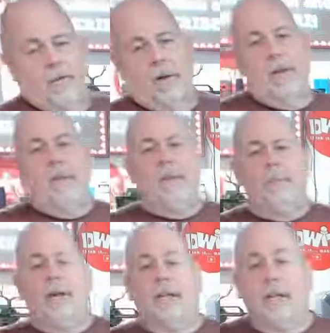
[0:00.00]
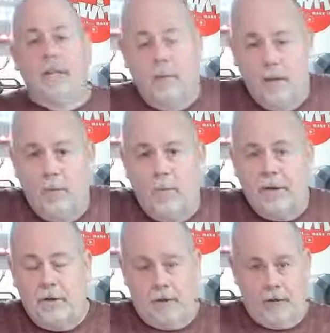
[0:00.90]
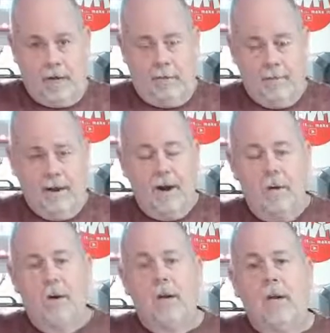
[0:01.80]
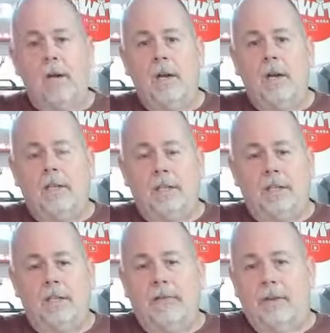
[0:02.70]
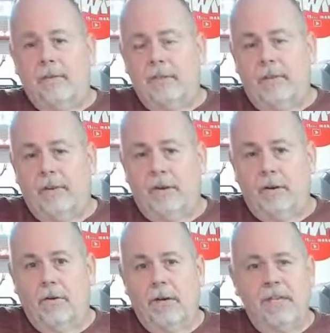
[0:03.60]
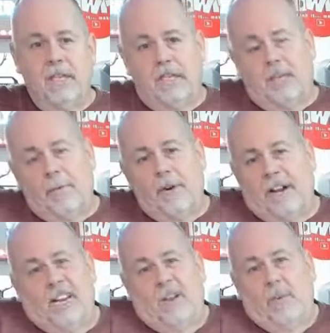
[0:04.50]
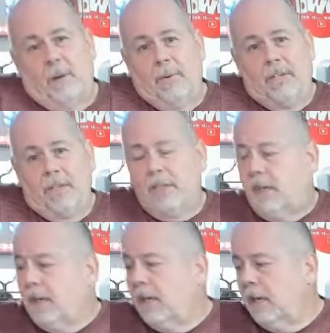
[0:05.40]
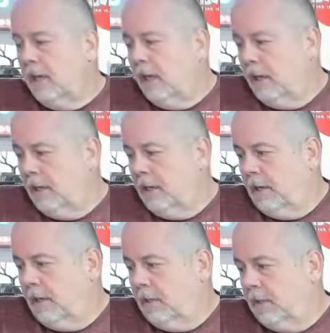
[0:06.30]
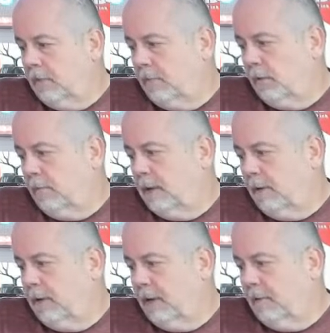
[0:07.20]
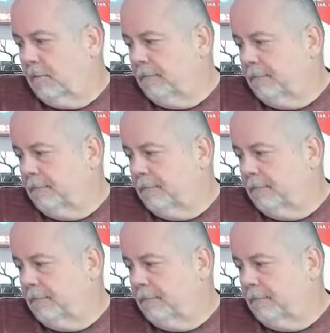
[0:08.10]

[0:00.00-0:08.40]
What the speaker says: I run the heat bed in the winter time now, 65 or 70 degrees. In the summer, I can get away with 60 because it's warm down here.